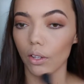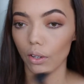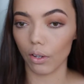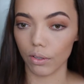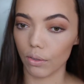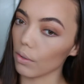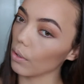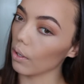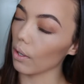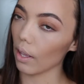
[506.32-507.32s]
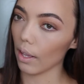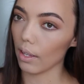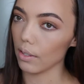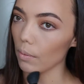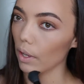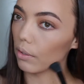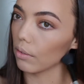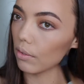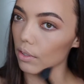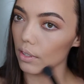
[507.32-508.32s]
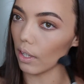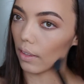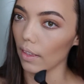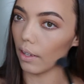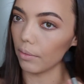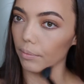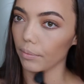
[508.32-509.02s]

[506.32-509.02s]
contour as well, just like that.